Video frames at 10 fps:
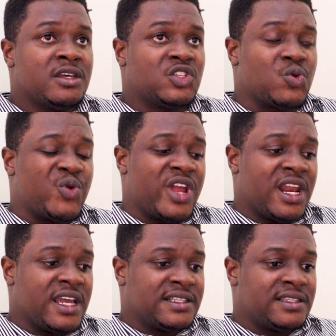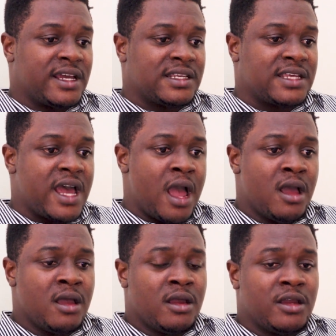So we realized that
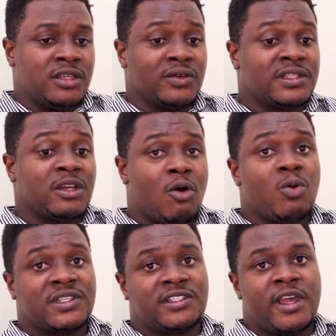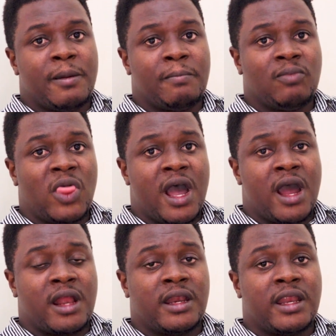using OSM
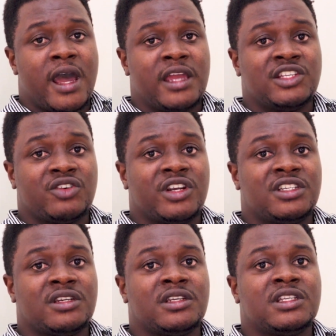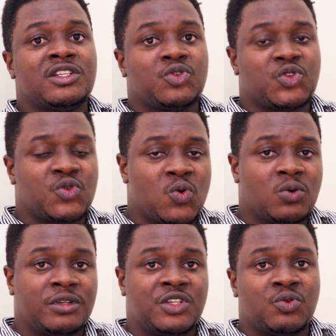and integrating it into
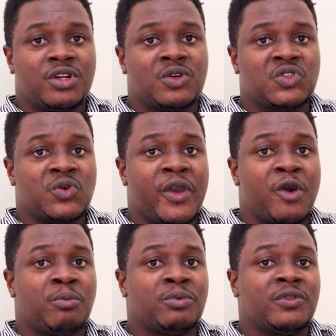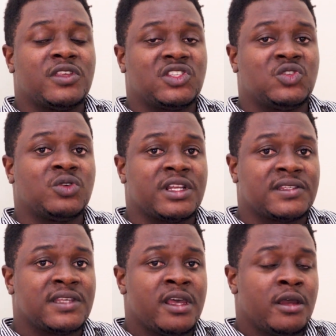school, it would also help the
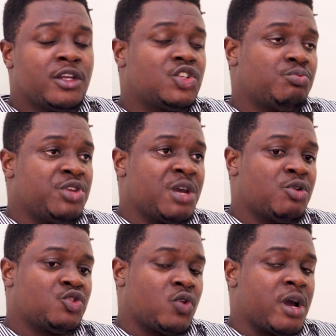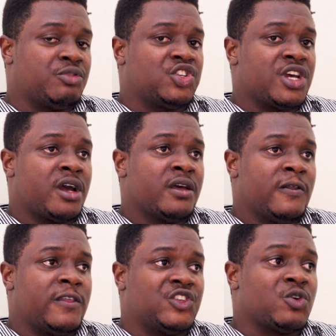students to be able to capture
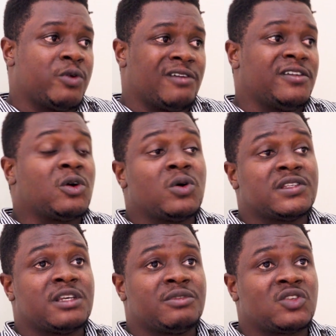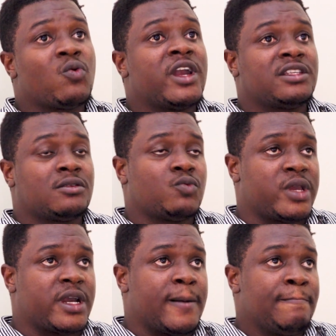the geography concepts quite
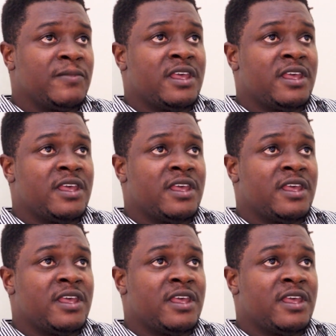quicker.